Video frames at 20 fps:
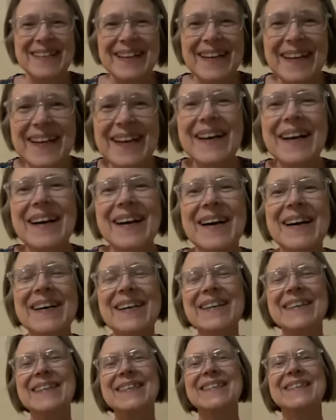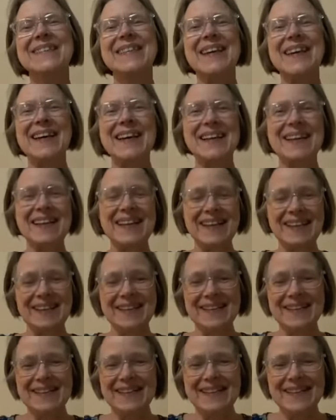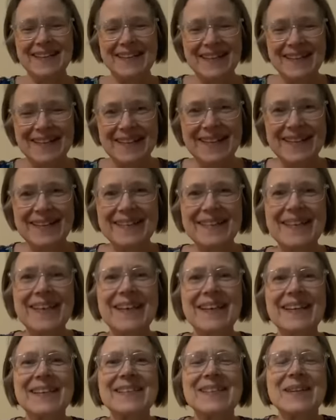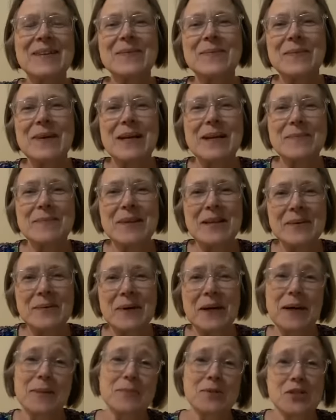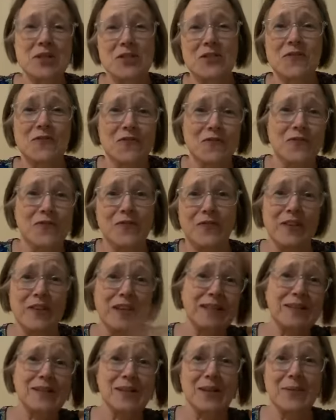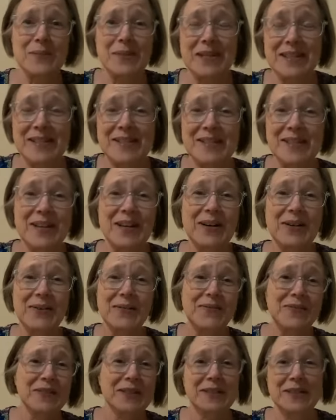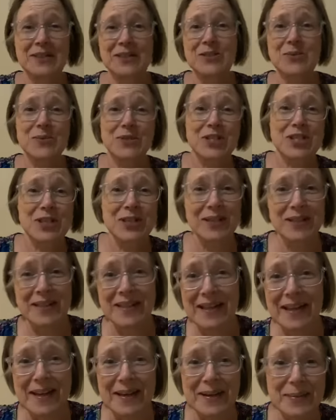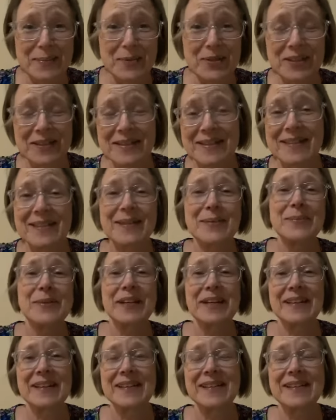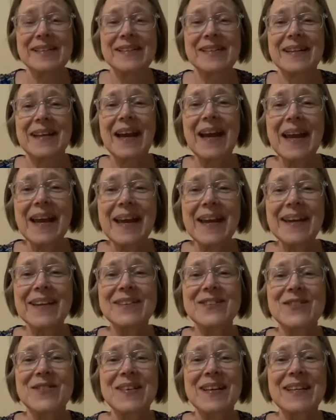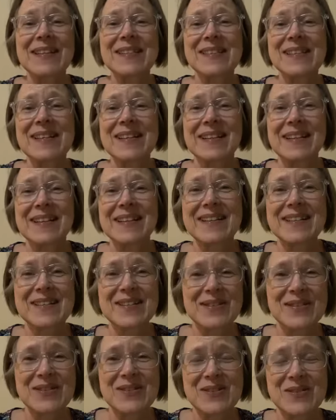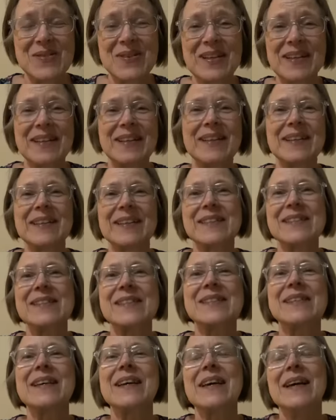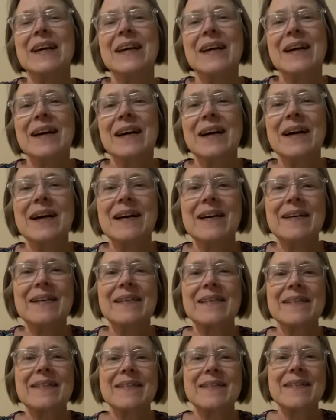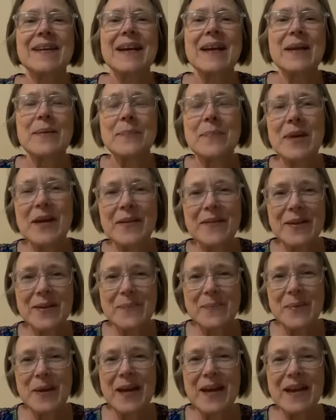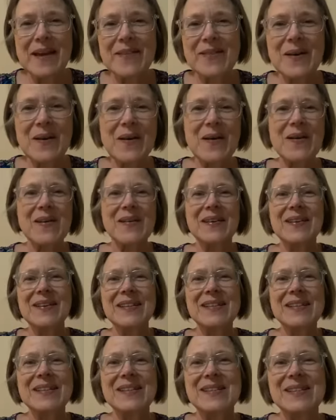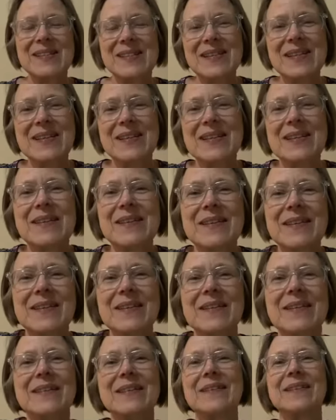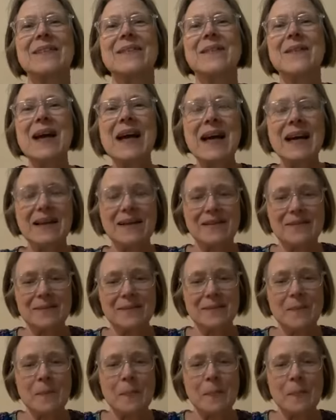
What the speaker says: Alrighty. Alright, don't mind me while I'm just fixing myself and switching the camera. Oh my goodness. Hey Tracy, glad you could join us. Alright, Mary Beth. Oh, good to see you. Well,